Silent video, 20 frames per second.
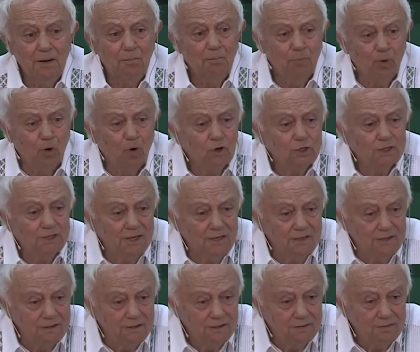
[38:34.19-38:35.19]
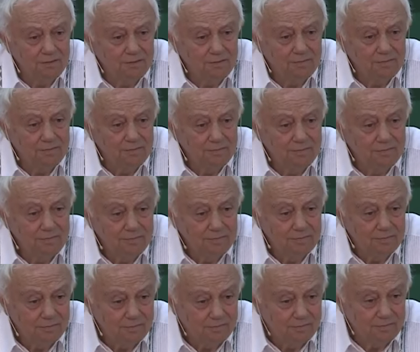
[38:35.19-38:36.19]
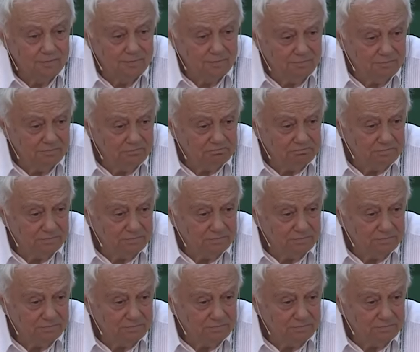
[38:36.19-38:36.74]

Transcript: important. Mm.